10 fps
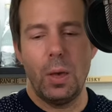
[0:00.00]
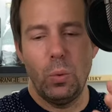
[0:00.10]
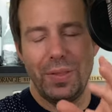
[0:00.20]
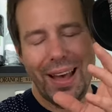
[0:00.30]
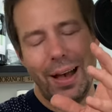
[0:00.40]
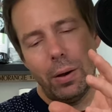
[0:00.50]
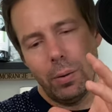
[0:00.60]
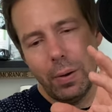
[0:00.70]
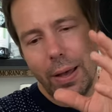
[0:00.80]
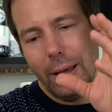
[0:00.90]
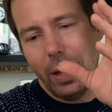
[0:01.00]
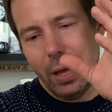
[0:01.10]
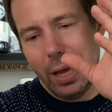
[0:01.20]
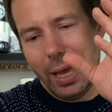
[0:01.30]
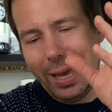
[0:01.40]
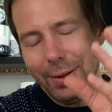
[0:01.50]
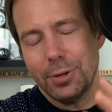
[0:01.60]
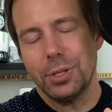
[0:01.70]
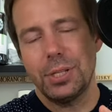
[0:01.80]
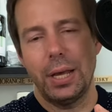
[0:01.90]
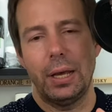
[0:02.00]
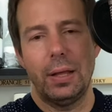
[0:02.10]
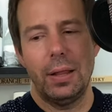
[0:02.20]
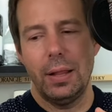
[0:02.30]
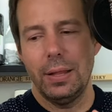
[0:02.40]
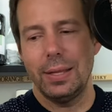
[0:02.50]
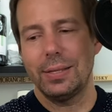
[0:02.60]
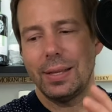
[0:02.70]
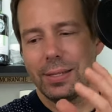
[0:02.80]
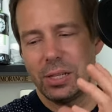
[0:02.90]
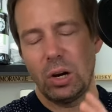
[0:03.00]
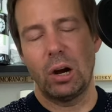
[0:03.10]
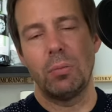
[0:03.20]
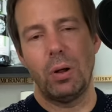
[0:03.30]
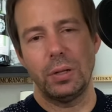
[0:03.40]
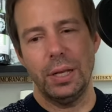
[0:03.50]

with how interesting this cigar malt